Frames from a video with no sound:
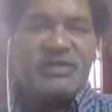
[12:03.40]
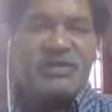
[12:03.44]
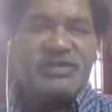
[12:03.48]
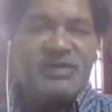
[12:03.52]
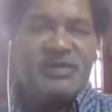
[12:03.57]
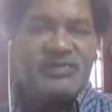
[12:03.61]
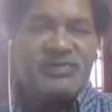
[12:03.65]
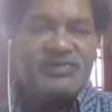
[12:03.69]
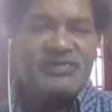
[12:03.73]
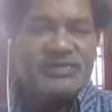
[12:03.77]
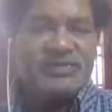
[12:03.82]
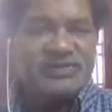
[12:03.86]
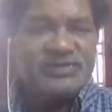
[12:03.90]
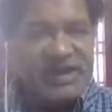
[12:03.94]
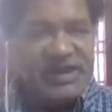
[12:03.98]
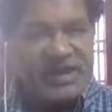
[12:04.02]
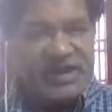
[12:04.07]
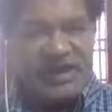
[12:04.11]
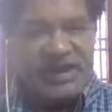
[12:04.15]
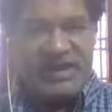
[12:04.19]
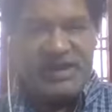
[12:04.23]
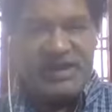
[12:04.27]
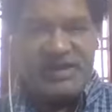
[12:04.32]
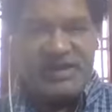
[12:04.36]
march of
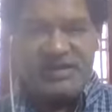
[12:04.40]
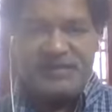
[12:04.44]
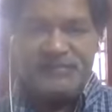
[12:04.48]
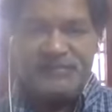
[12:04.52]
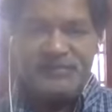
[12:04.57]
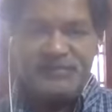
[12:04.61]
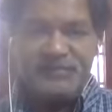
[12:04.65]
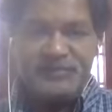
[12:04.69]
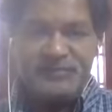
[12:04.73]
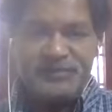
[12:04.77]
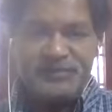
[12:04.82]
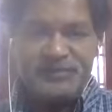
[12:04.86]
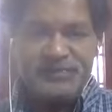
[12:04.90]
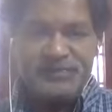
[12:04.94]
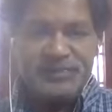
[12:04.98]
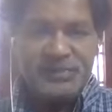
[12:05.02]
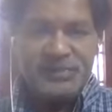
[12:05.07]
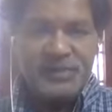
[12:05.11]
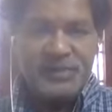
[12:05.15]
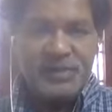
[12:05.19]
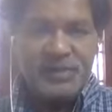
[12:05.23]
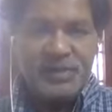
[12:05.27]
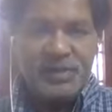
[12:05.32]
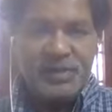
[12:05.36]
second year
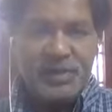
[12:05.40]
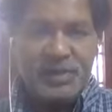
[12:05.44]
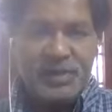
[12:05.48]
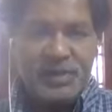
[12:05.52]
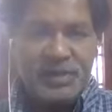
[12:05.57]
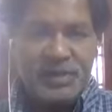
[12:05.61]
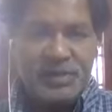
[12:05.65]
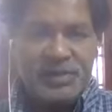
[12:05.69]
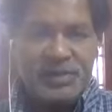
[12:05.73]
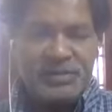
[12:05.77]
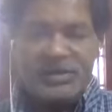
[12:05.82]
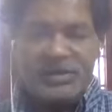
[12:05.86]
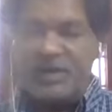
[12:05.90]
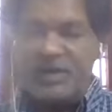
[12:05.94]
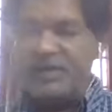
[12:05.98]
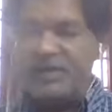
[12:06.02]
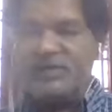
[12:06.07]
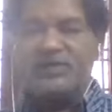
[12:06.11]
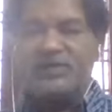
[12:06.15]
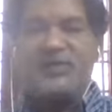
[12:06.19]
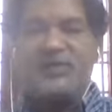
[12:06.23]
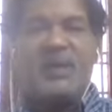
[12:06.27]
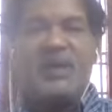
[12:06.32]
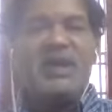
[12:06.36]
that
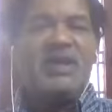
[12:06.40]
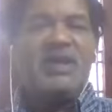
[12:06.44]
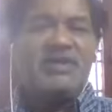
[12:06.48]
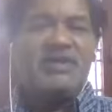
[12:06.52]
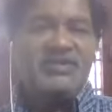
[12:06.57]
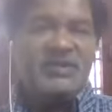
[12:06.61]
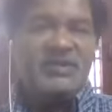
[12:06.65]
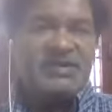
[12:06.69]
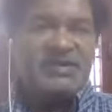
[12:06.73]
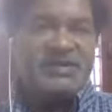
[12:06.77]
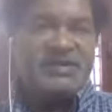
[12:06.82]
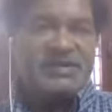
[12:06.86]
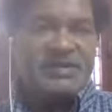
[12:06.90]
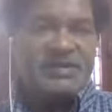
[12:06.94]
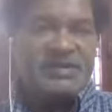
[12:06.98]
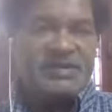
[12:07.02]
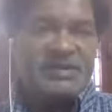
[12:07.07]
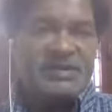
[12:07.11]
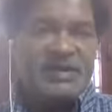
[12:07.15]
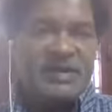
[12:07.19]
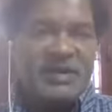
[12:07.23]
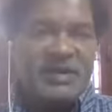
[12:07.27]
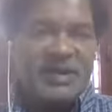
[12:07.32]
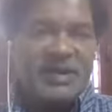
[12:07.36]
is financial year
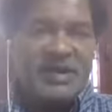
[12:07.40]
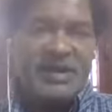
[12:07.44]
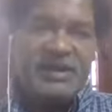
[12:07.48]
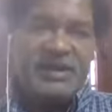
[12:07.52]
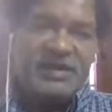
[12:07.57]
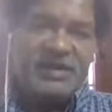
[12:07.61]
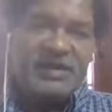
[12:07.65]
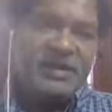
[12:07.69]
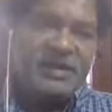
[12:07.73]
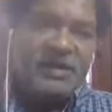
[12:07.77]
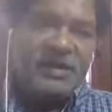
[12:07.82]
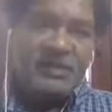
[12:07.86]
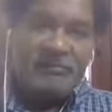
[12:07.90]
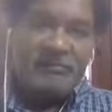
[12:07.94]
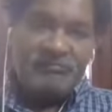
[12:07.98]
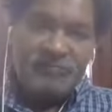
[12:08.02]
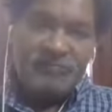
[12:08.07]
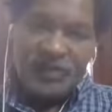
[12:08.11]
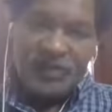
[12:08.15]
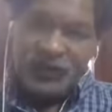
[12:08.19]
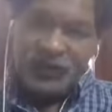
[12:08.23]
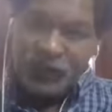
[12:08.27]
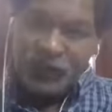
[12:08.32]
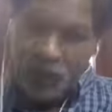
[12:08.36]
and
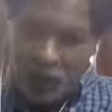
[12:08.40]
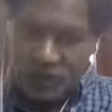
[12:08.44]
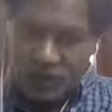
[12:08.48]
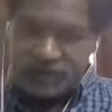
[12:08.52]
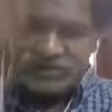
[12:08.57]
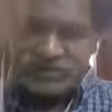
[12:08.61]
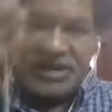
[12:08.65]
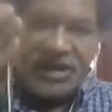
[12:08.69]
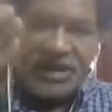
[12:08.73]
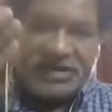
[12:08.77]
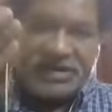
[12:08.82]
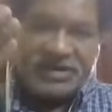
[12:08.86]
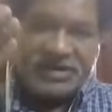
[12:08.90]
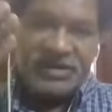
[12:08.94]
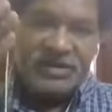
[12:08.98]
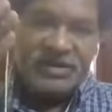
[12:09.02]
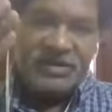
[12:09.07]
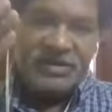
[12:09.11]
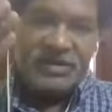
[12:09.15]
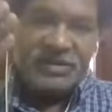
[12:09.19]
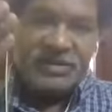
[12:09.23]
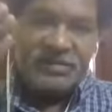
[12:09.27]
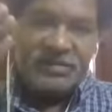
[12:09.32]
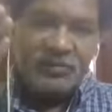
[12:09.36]
before that
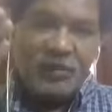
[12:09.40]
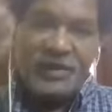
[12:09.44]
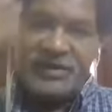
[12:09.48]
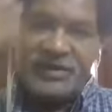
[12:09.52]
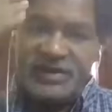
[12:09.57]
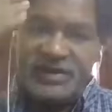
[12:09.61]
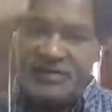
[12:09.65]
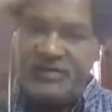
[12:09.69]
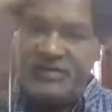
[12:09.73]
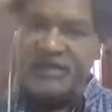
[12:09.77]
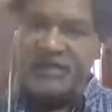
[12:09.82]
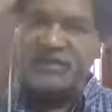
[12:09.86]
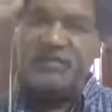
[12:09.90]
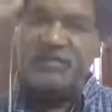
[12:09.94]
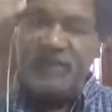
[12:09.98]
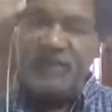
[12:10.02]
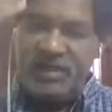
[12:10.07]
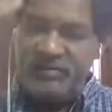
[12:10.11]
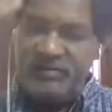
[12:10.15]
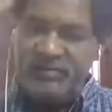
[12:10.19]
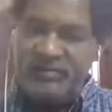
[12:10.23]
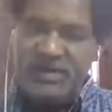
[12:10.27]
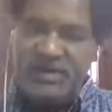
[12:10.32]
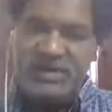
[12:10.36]
whatever it
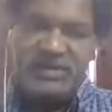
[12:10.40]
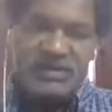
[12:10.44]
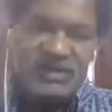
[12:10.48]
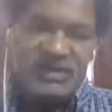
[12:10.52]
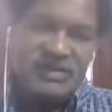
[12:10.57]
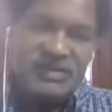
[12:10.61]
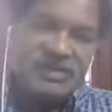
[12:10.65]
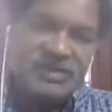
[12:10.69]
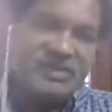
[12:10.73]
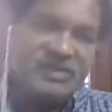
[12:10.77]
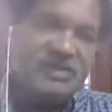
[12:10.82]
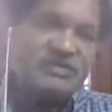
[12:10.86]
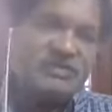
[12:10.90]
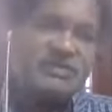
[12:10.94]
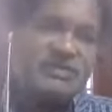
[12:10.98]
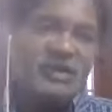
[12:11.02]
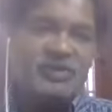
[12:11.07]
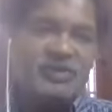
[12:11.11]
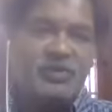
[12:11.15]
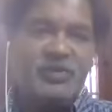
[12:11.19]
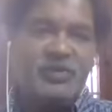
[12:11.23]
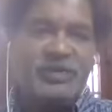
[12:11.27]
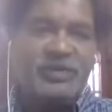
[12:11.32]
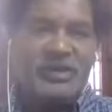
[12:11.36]
may be the year
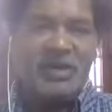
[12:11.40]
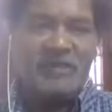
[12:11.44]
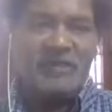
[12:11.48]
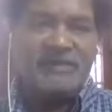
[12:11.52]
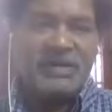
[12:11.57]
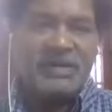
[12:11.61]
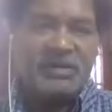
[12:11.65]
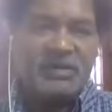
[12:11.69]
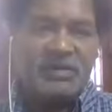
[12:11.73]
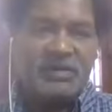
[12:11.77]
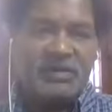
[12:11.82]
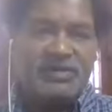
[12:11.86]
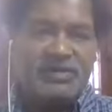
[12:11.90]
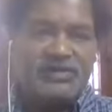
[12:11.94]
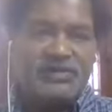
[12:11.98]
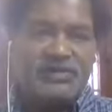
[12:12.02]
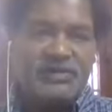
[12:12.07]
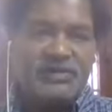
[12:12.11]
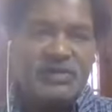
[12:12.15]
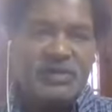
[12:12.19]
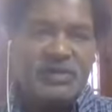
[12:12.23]
that we come across